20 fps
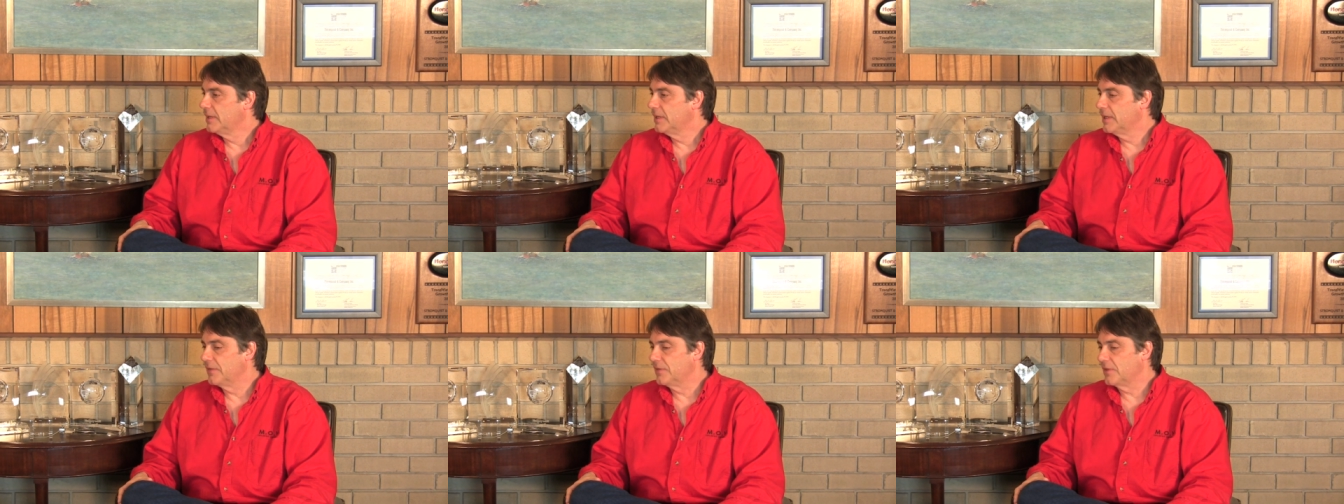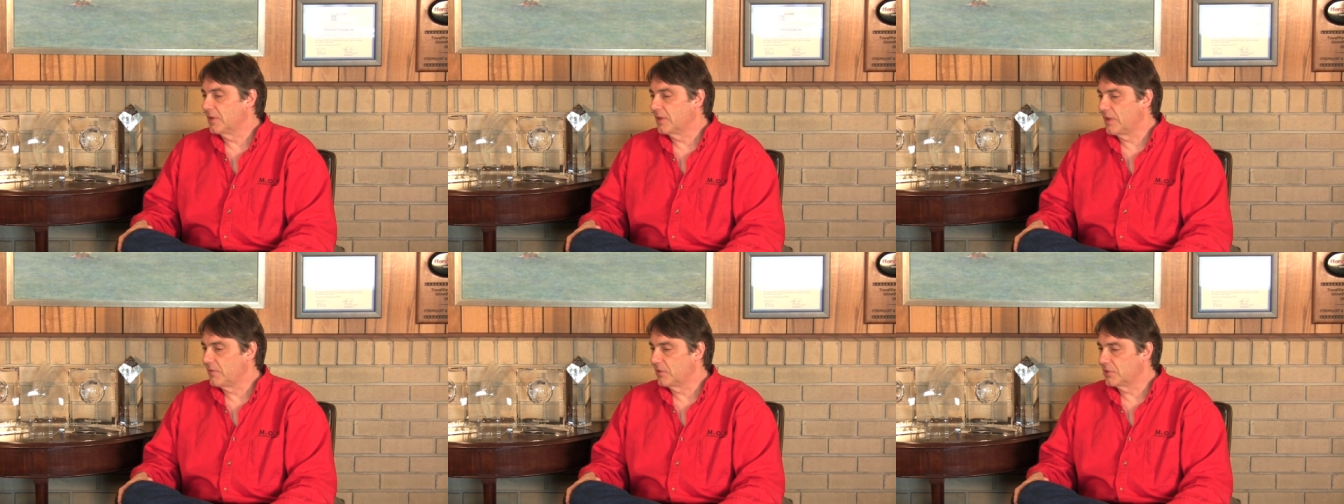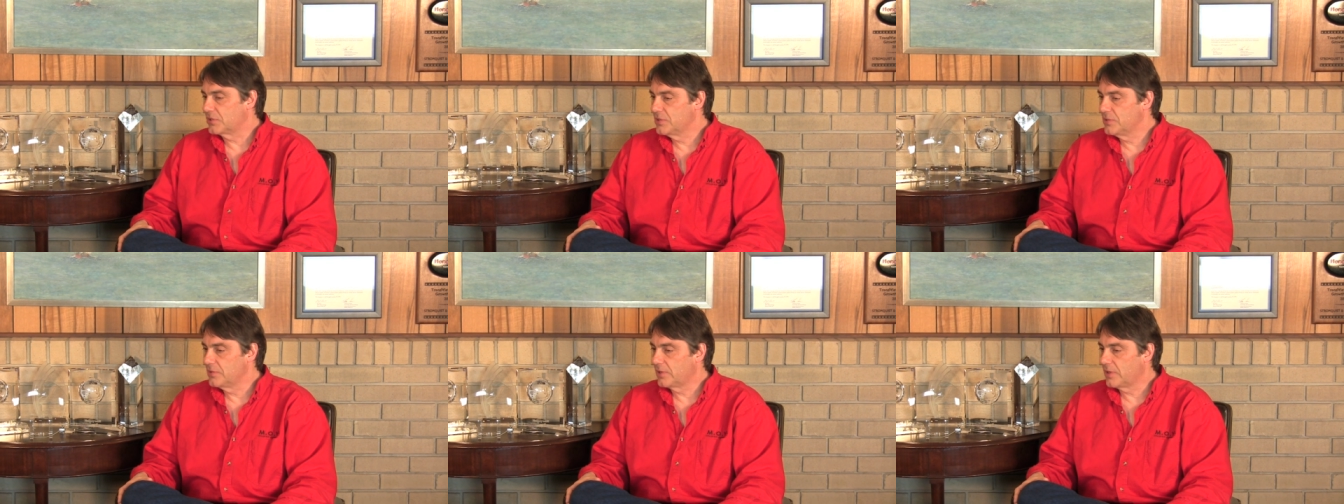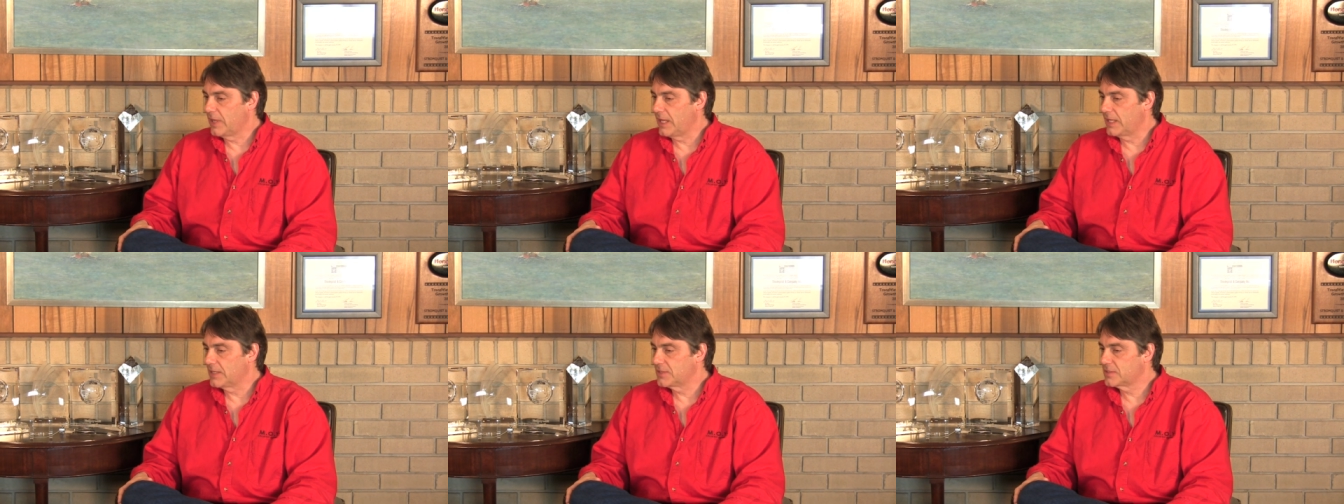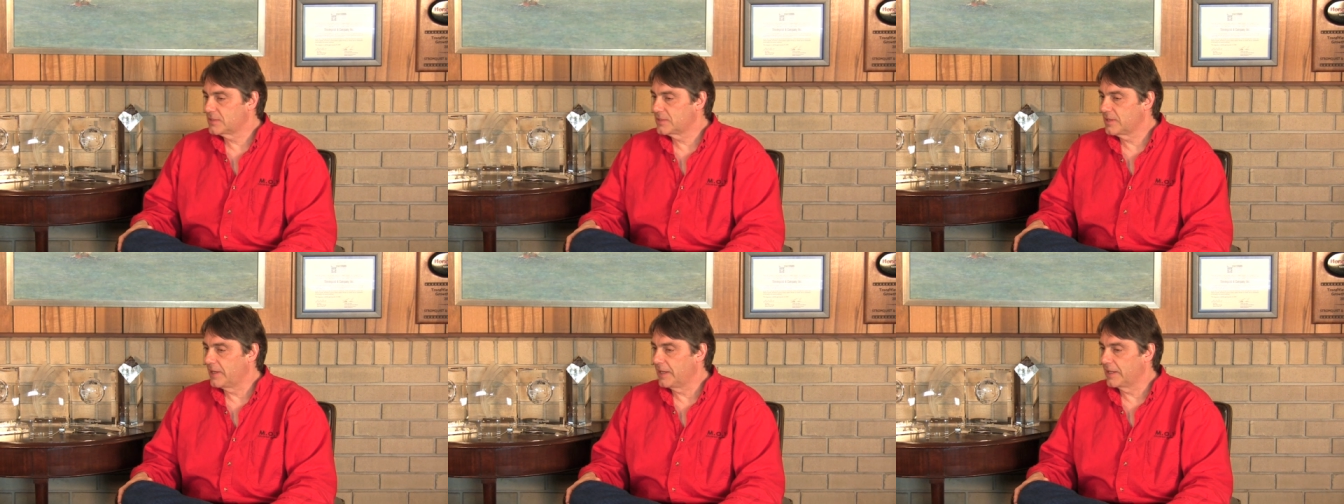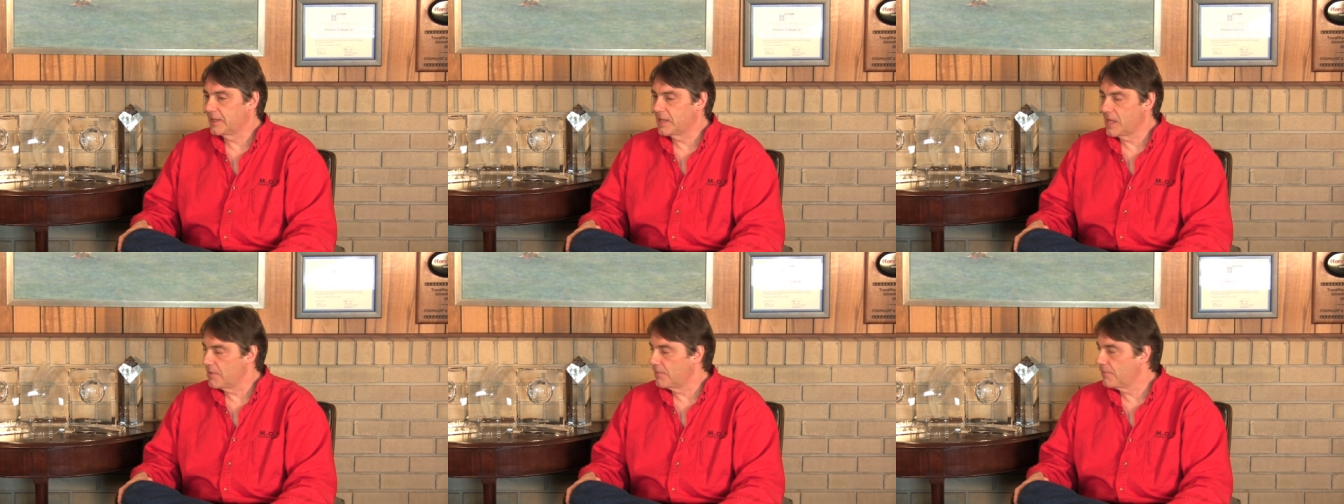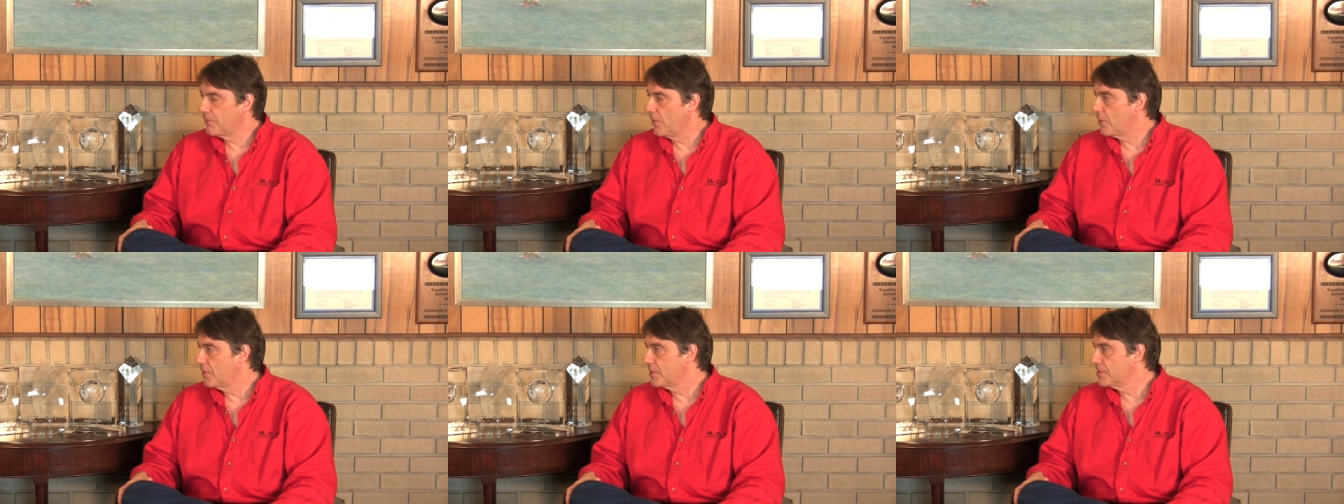In the level 2 class, I kind
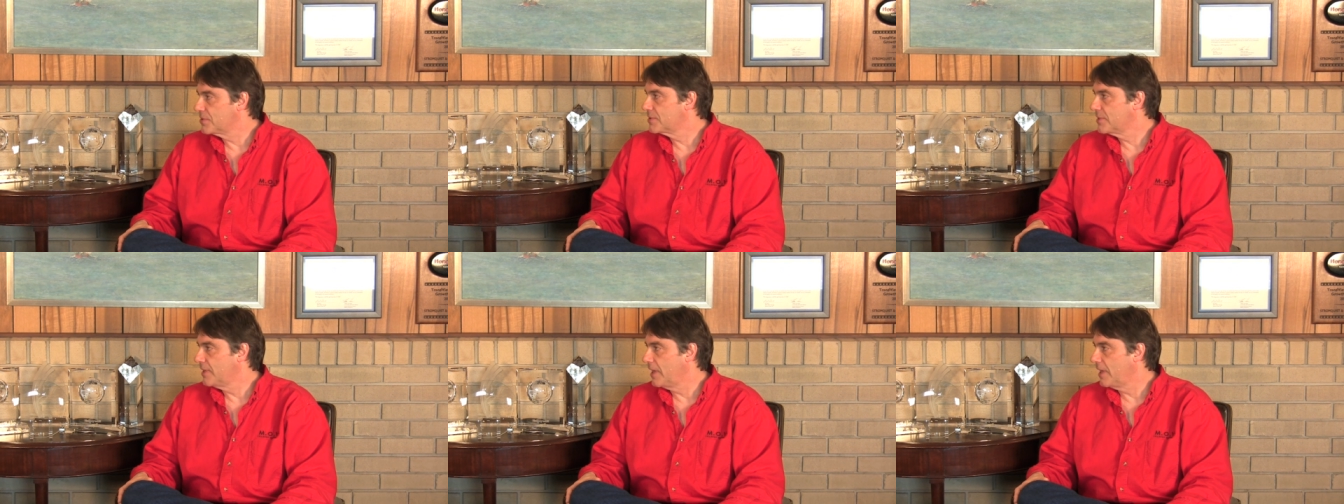of focus